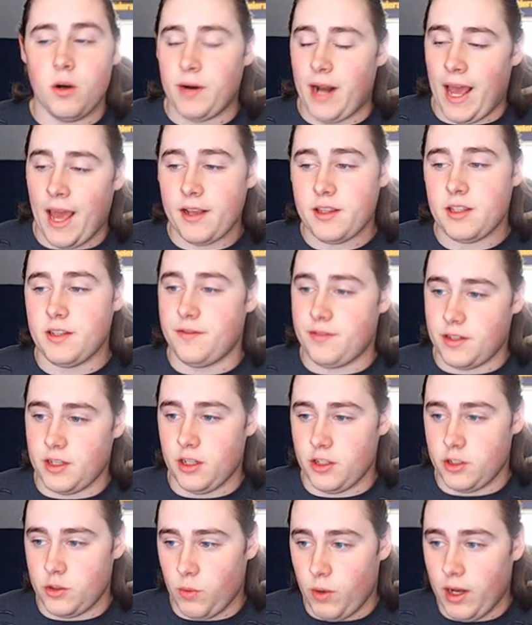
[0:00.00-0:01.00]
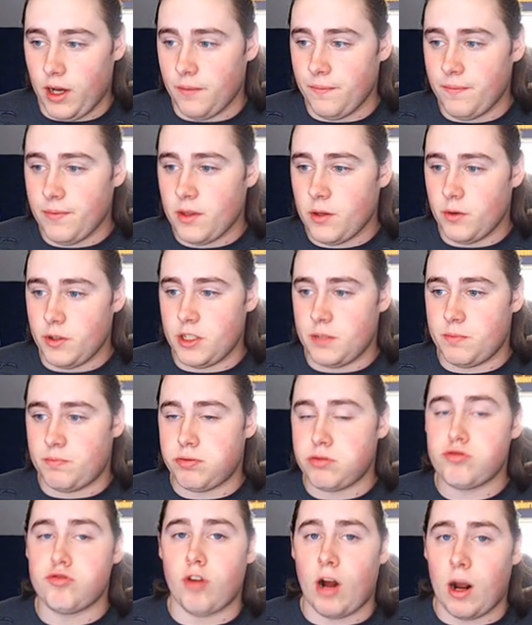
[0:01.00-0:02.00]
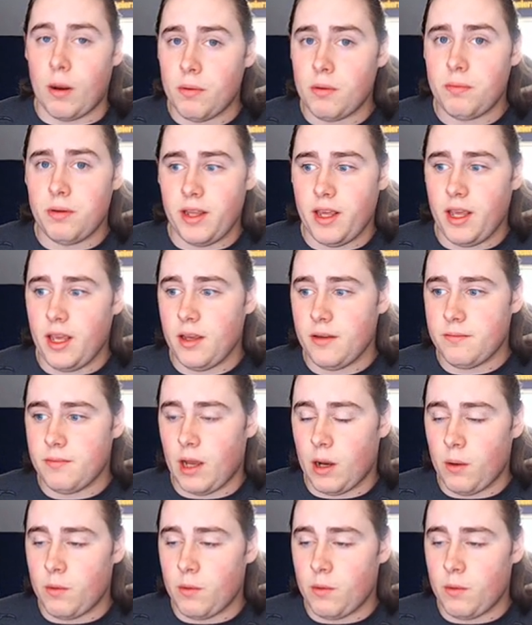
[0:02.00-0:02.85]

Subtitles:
own active skill as well, which is probably,